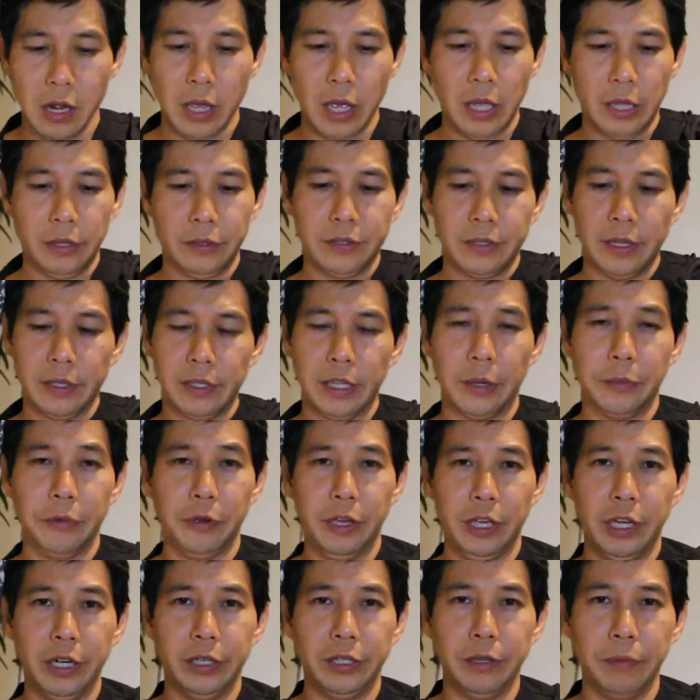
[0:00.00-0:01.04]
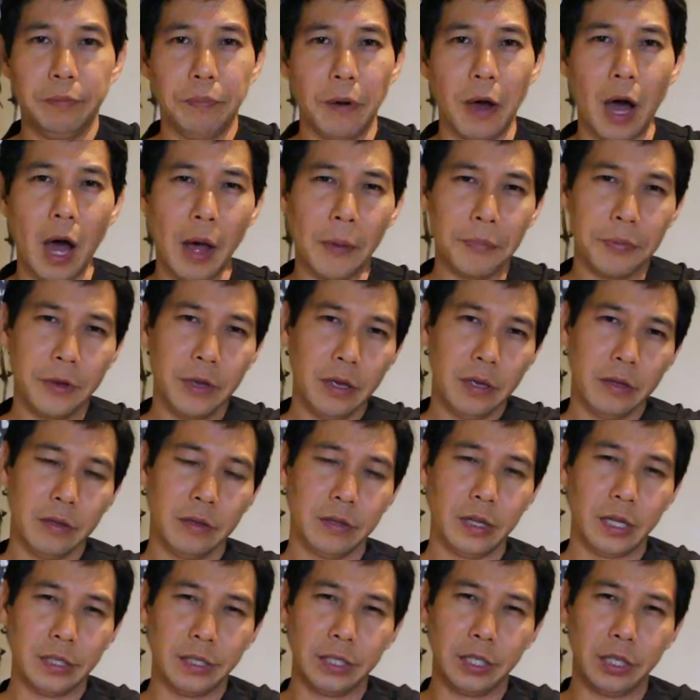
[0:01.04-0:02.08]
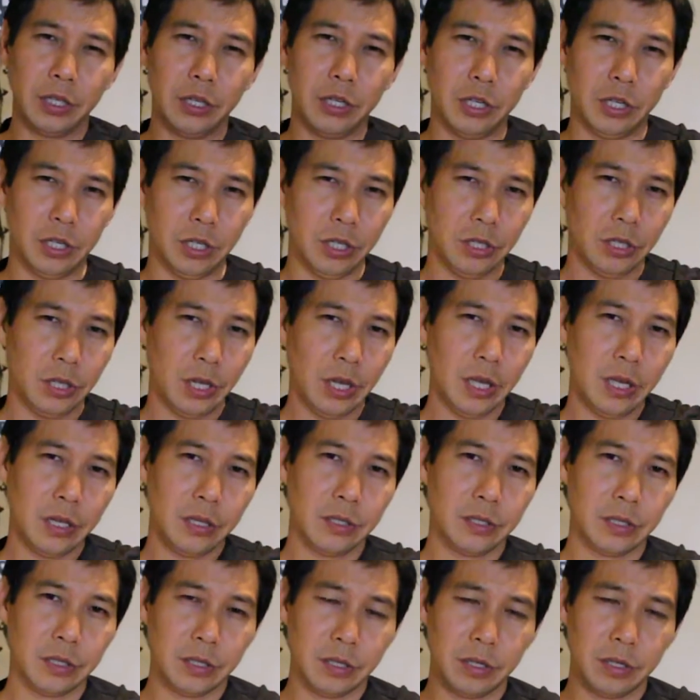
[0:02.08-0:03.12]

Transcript: And sometimes you hear the popping, that's the good things.